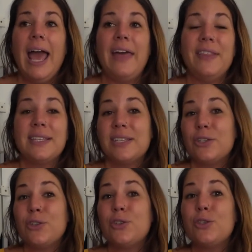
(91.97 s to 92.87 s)
And this
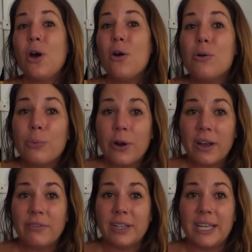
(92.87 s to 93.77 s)
is so
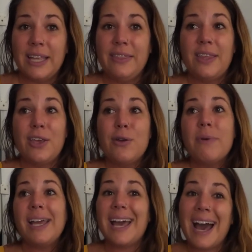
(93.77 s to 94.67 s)
prevalent that you
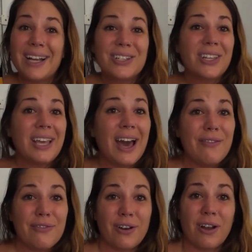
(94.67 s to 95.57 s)
might actually
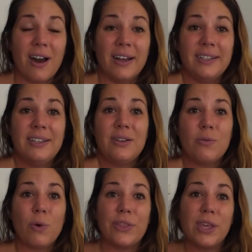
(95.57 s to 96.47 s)
have
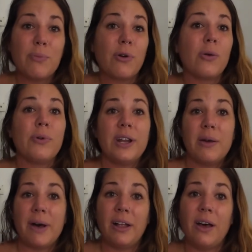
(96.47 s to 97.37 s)
forgotten what the appropriate
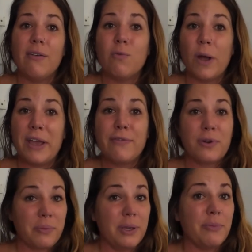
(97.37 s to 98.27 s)
amount of weight
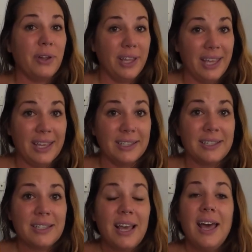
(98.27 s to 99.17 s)
for people
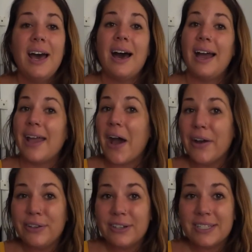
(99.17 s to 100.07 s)
is. I
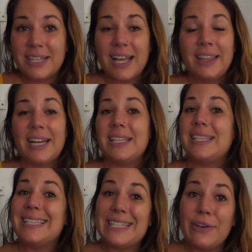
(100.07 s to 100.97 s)
understand that
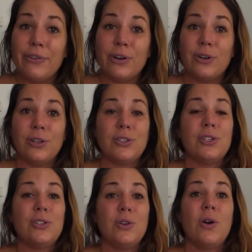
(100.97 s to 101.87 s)
it's difficult
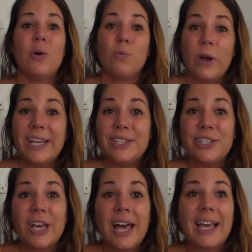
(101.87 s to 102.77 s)
to do a weight
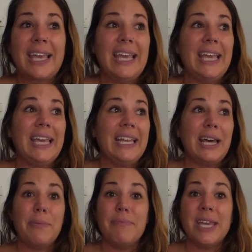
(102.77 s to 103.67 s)
check in
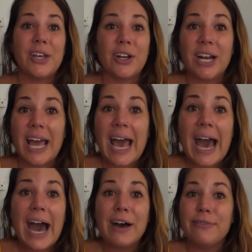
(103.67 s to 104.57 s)
1.5
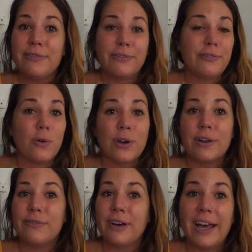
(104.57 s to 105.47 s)
meters
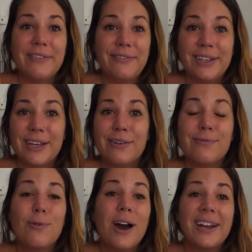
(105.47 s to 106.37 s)
for 5 feet
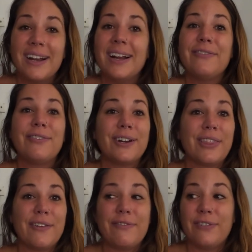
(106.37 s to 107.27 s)
of water for
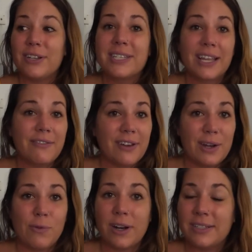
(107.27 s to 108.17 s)
the first
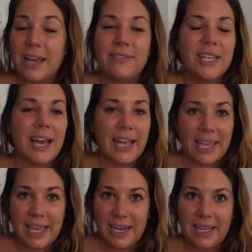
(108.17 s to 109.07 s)
confined water dives. I
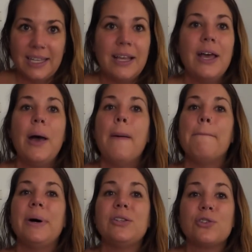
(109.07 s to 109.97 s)
get it.
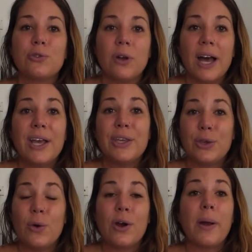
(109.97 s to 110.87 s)
But try
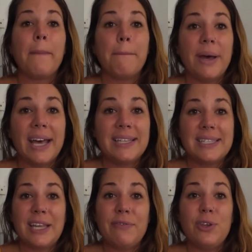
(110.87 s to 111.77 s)
your
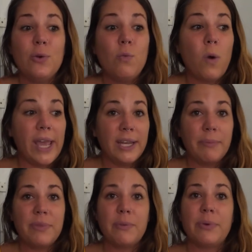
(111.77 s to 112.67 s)
best. If you weight
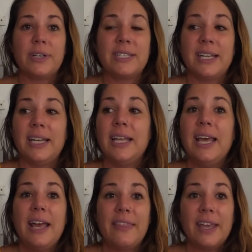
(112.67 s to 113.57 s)
up the person,
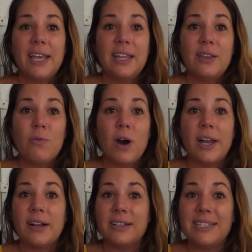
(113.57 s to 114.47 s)
they get in the
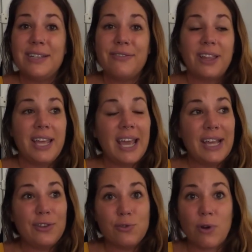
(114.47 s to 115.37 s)
water, deflate,
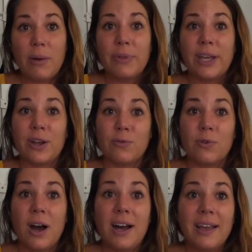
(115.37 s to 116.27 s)
and drop like a
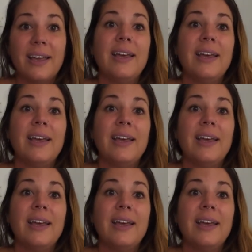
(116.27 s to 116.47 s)
rock,